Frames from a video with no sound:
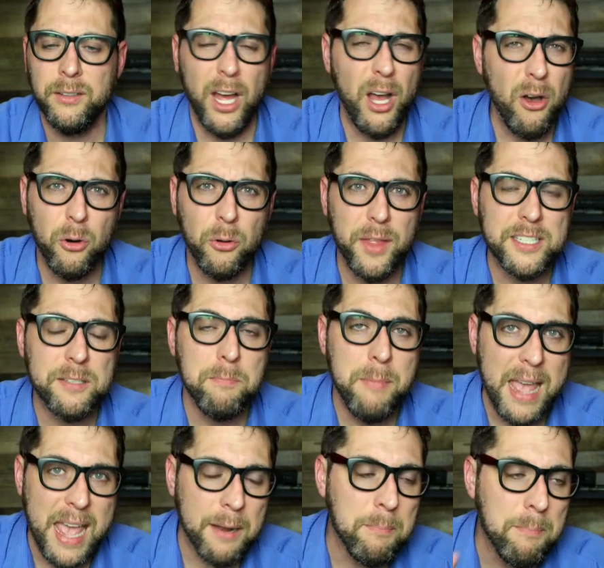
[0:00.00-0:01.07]
no that's
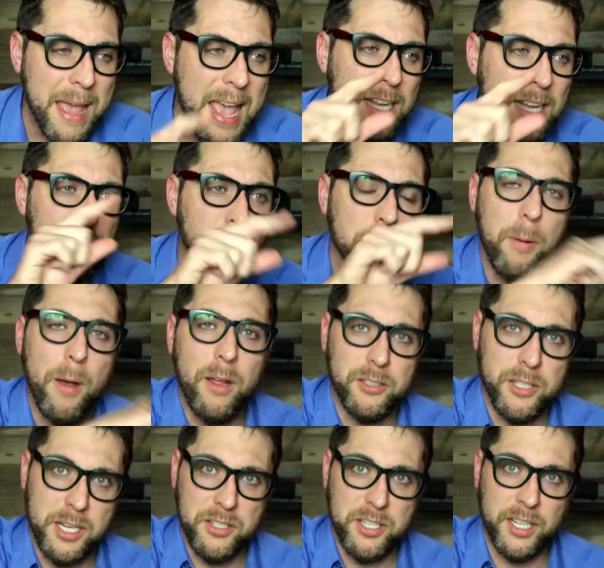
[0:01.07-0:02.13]
man man should
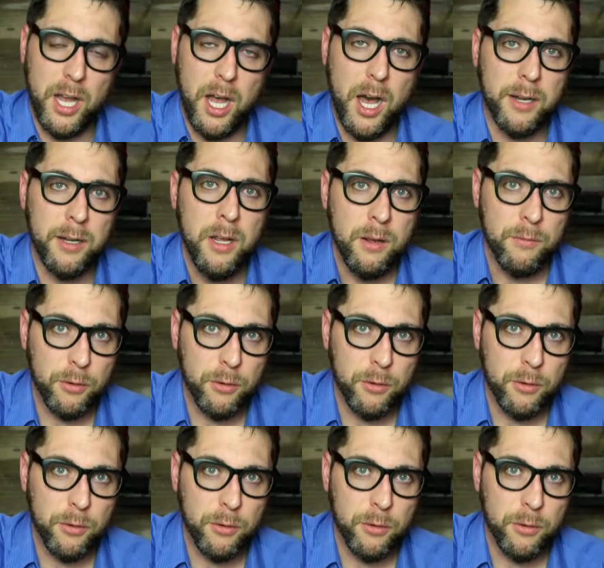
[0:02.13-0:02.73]
apologize to god